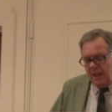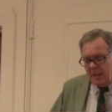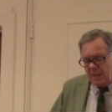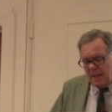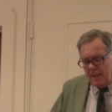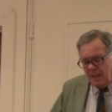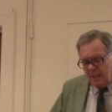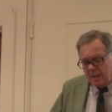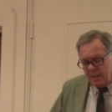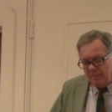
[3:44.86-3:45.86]
He said
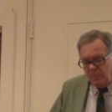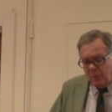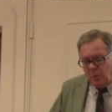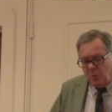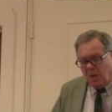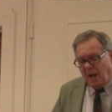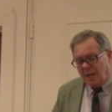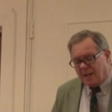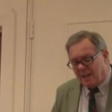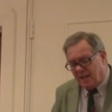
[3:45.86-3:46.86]
this, "Do
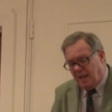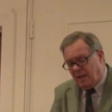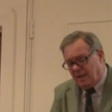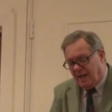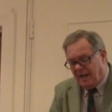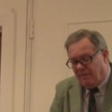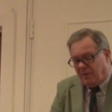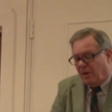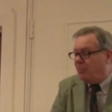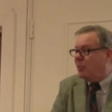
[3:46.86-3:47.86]
not think that I
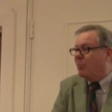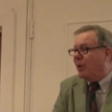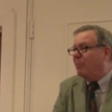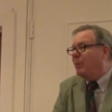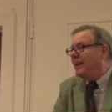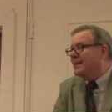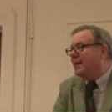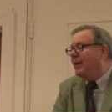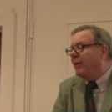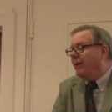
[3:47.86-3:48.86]
have come to bring peace
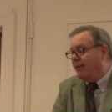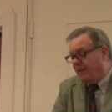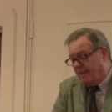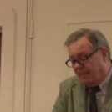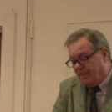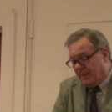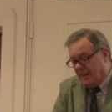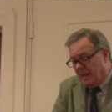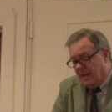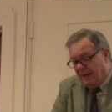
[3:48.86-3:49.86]
on earth.
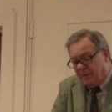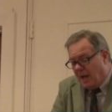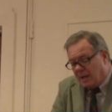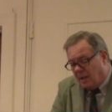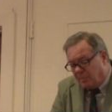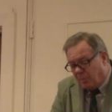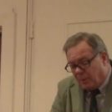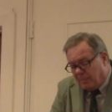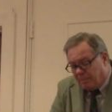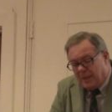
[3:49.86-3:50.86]
I've not come to
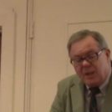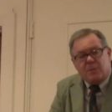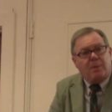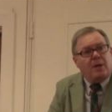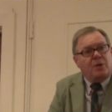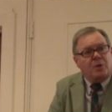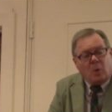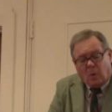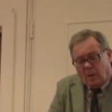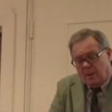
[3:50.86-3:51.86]
bring peace, but a
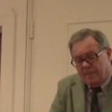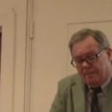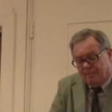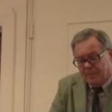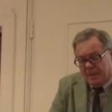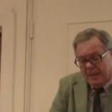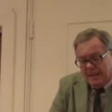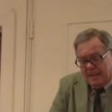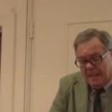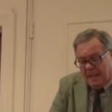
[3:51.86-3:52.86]
sword."
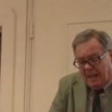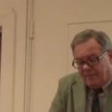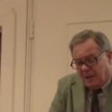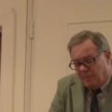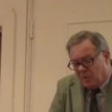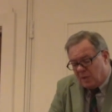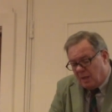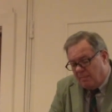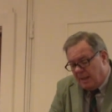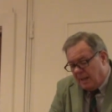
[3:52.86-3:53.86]
I've come to
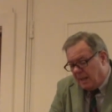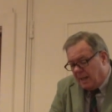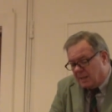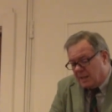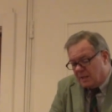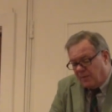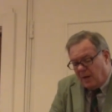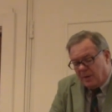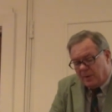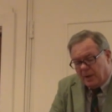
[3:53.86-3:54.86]
set a man against his
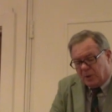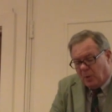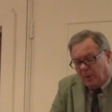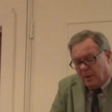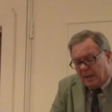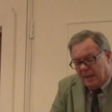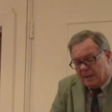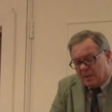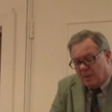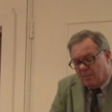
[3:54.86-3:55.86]
father and a daughter
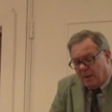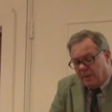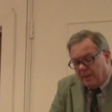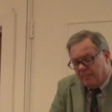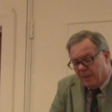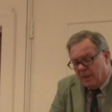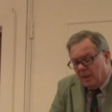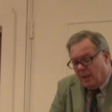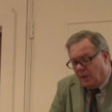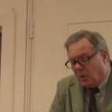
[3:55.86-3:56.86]
against her mother,
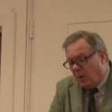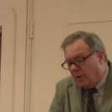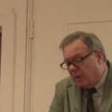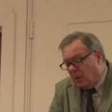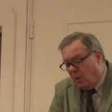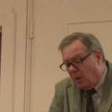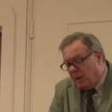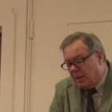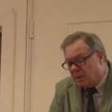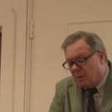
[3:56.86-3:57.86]
a daughter in
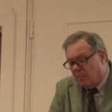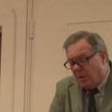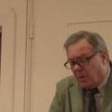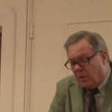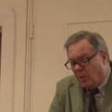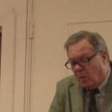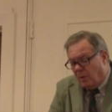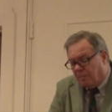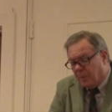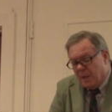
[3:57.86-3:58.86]
law against her mother in
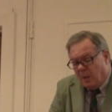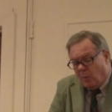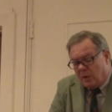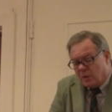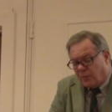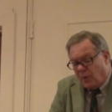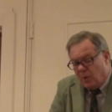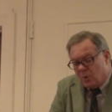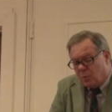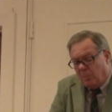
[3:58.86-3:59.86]
law, and one's
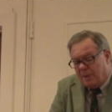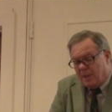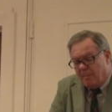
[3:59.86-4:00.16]
foes will be